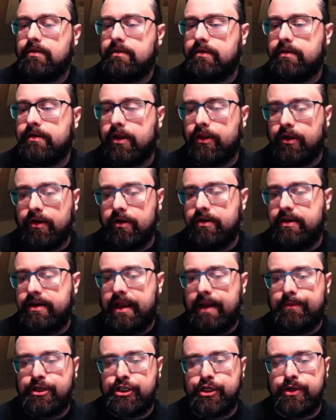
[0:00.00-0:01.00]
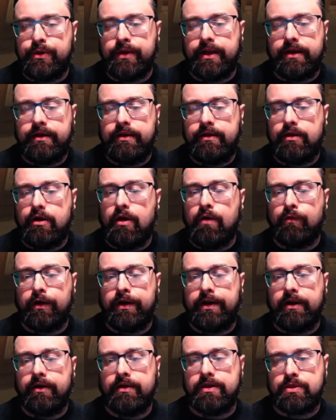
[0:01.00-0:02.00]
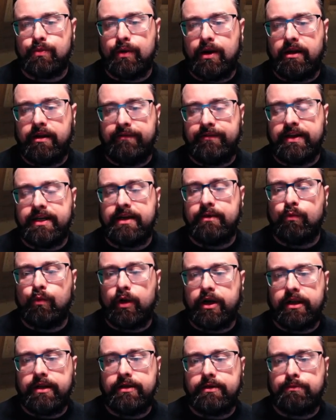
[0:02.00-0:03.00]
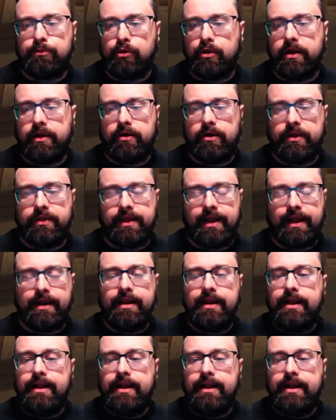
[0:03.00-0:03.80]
another damage unit over here as well if you didn't want to deploy on that